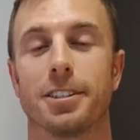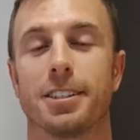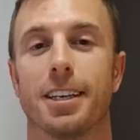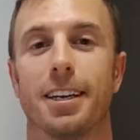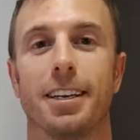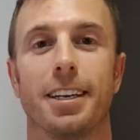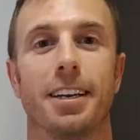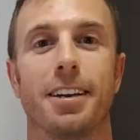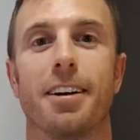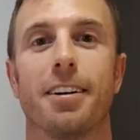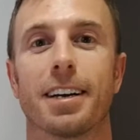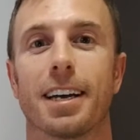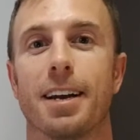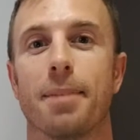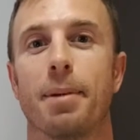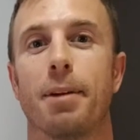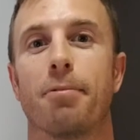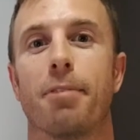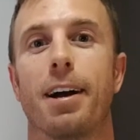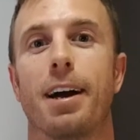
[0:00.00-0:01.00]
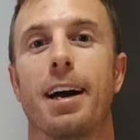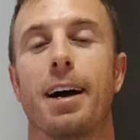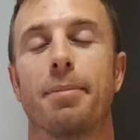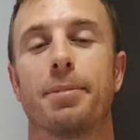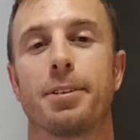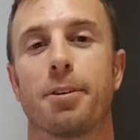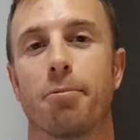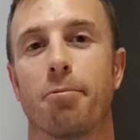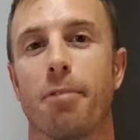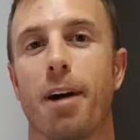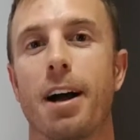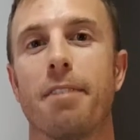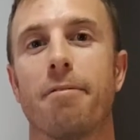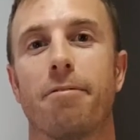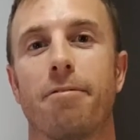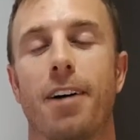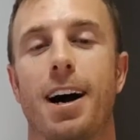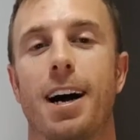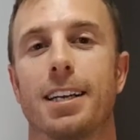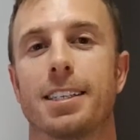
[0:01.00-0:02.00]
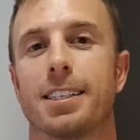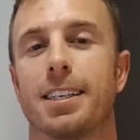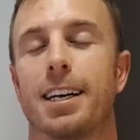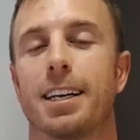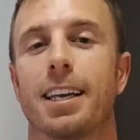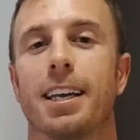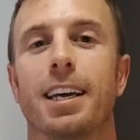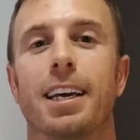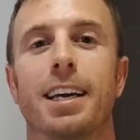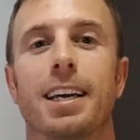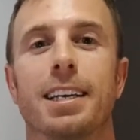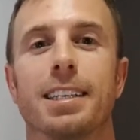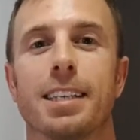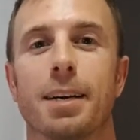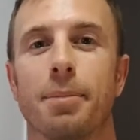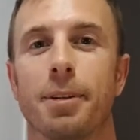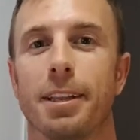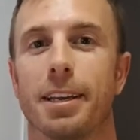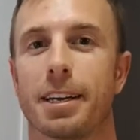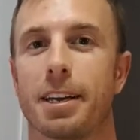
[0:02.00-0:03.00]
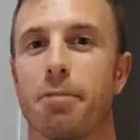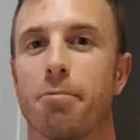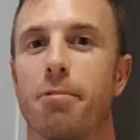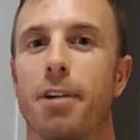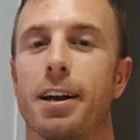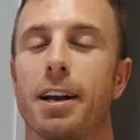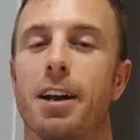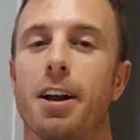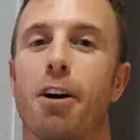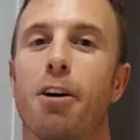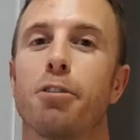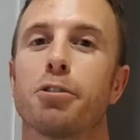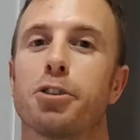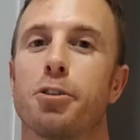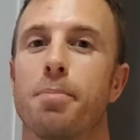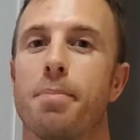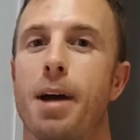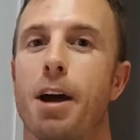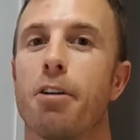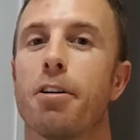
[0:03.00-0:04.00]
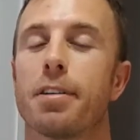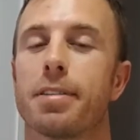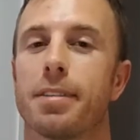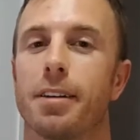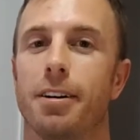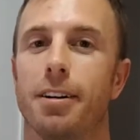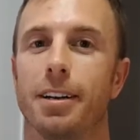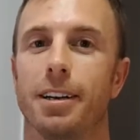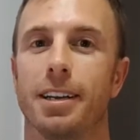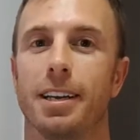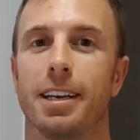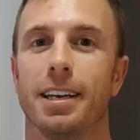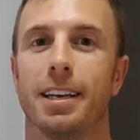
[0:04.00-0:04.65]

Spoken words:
So you're not going to be able to run fast. Like, someone that can run an ultra marathon